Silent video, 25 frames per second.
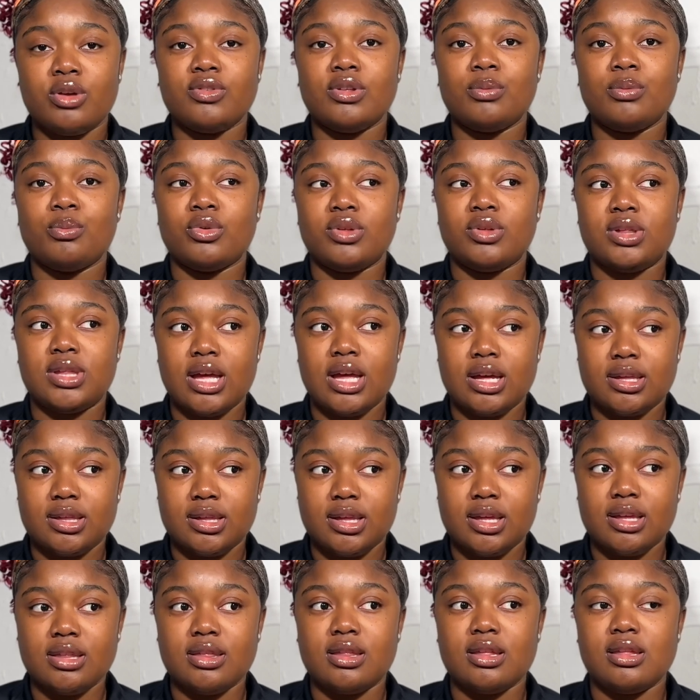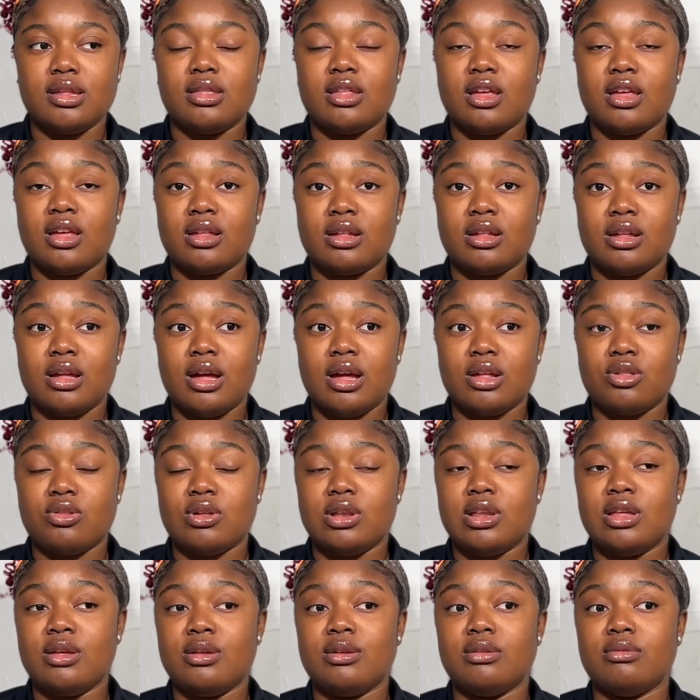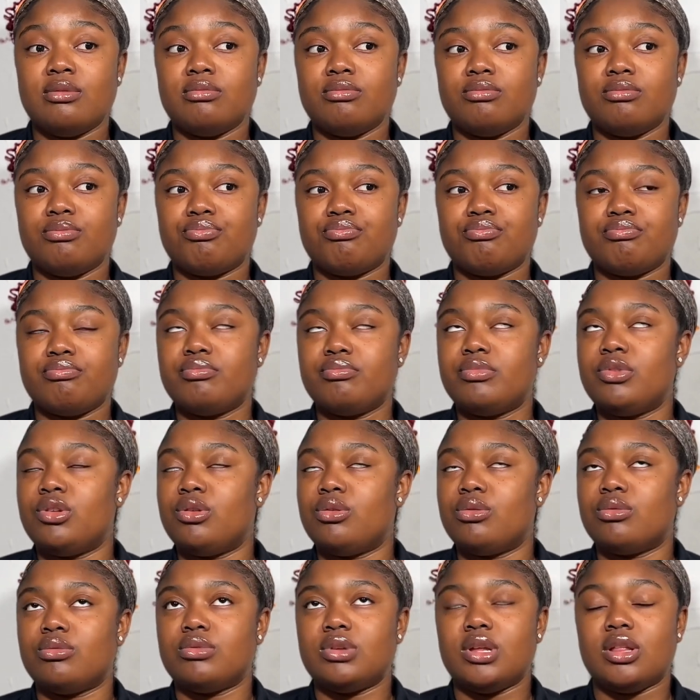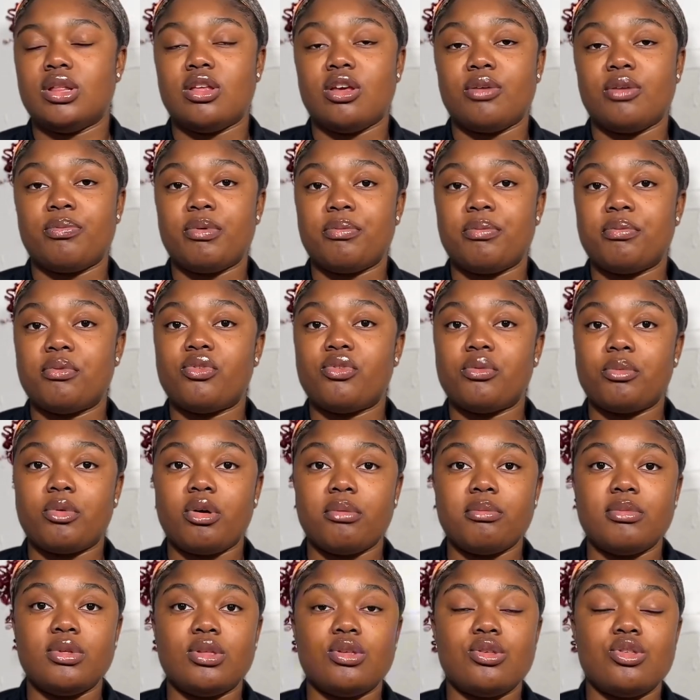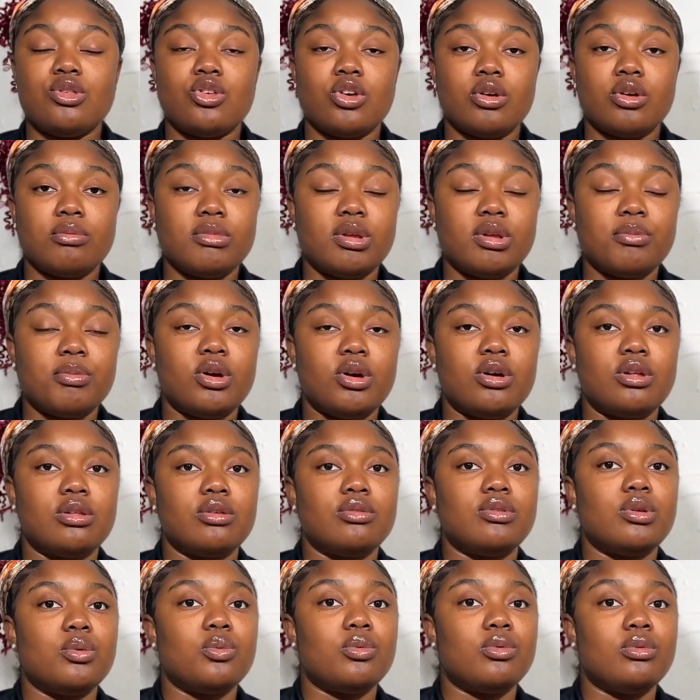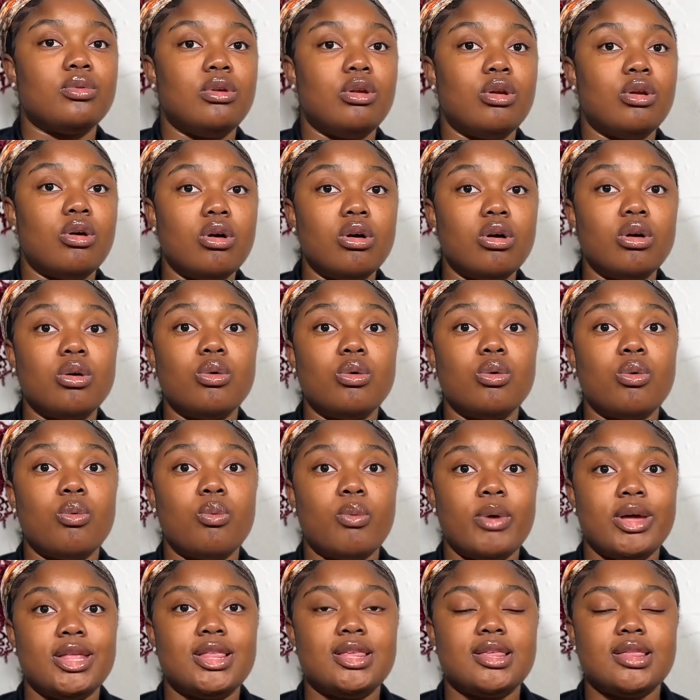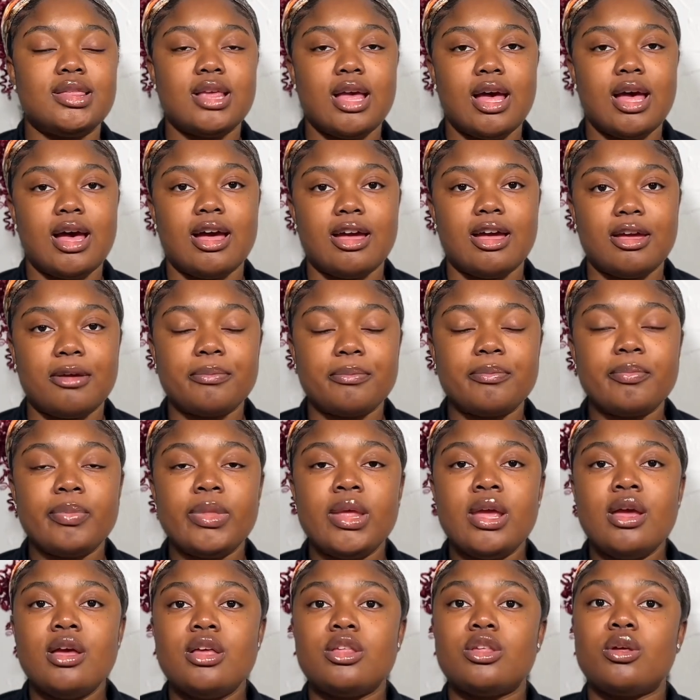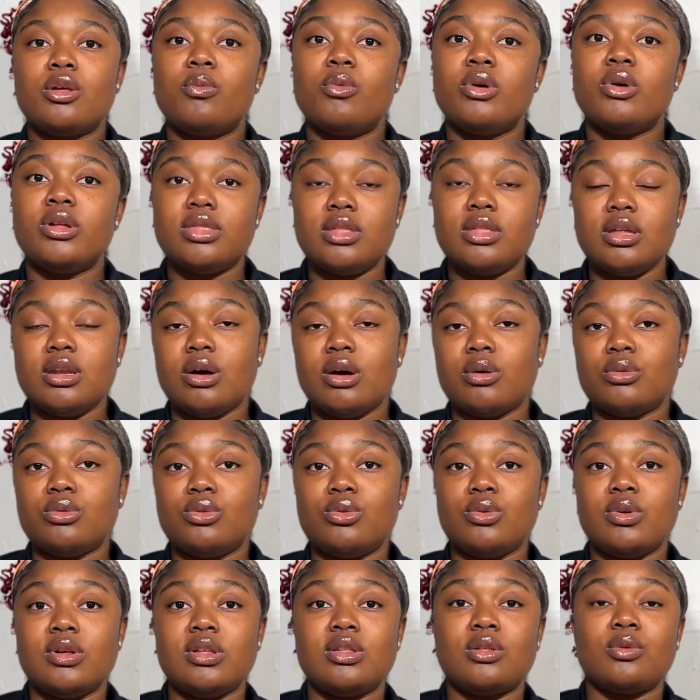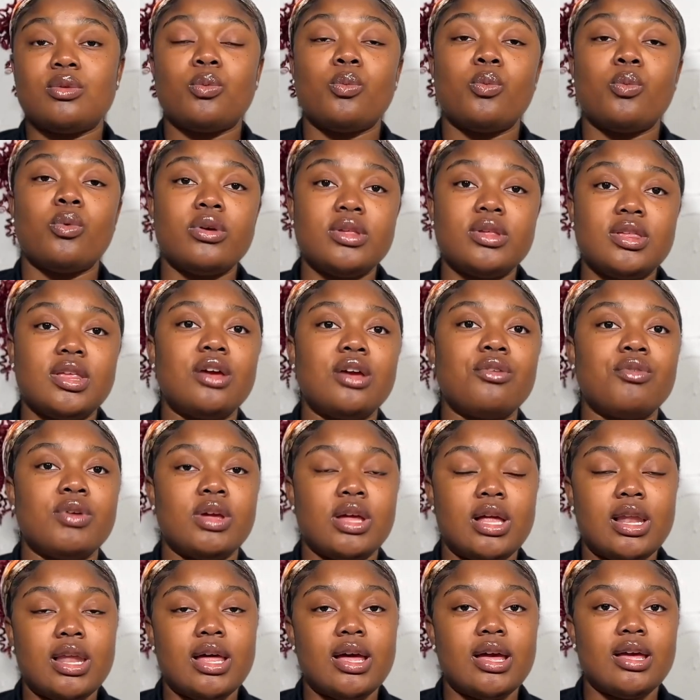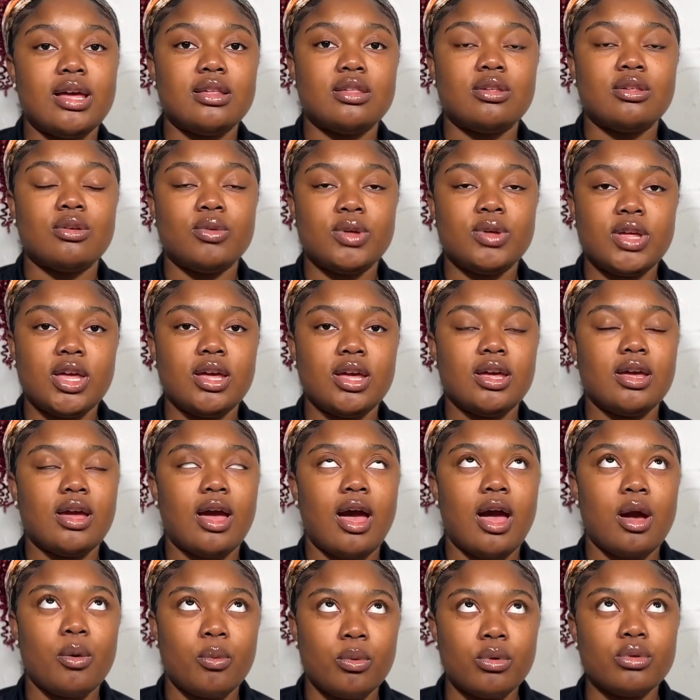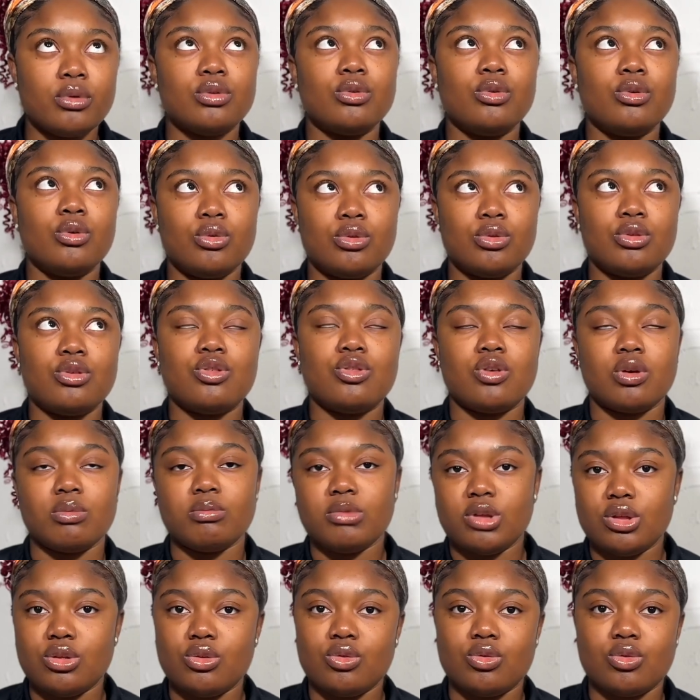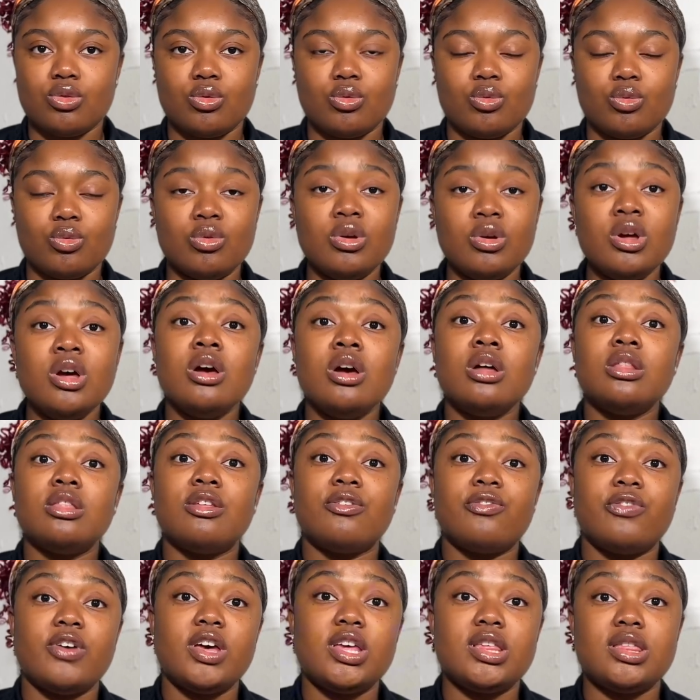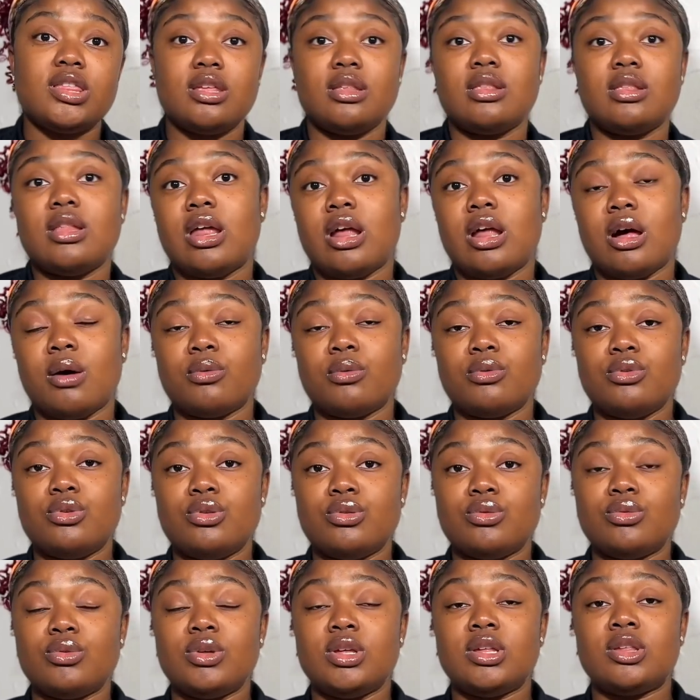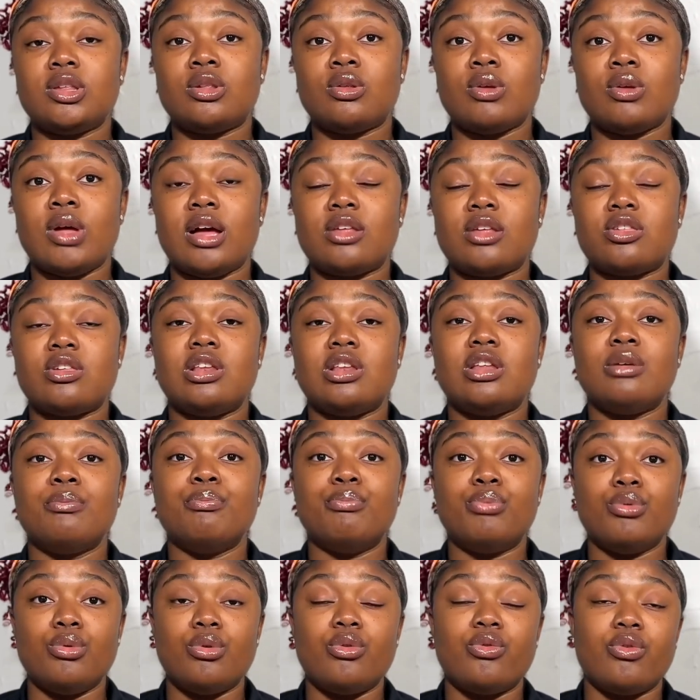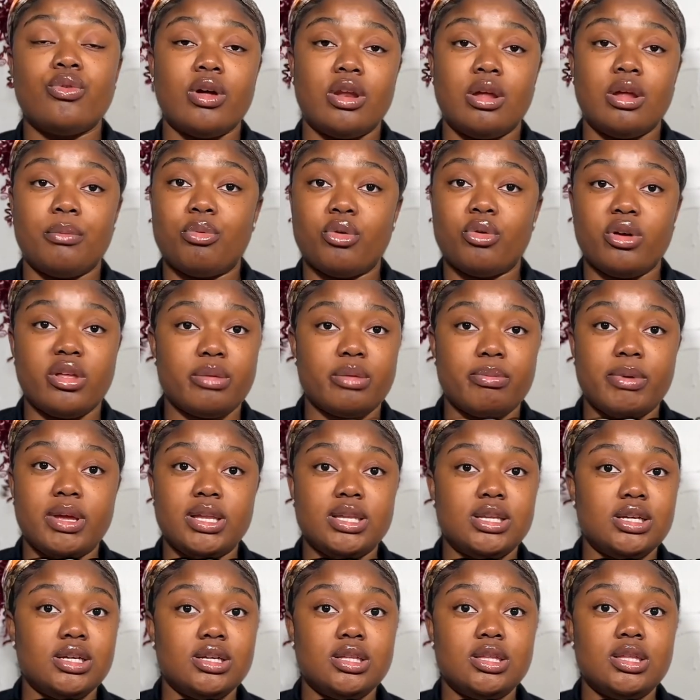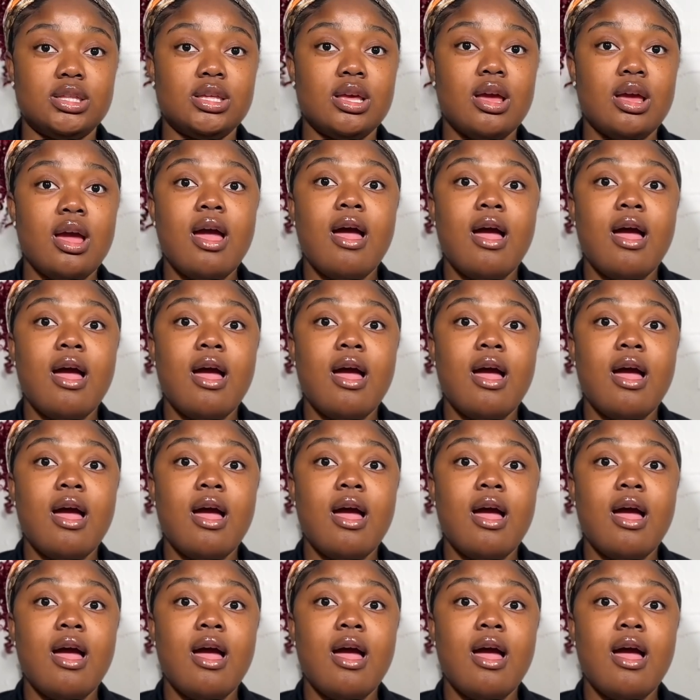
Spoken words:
of the most tasking things that actually, deter people from coming to Germany because of the long wait time. So one thing I would do is once I realize, okay, I want to go to Germany to school, the first thing that I would do is to actually book for an appointment date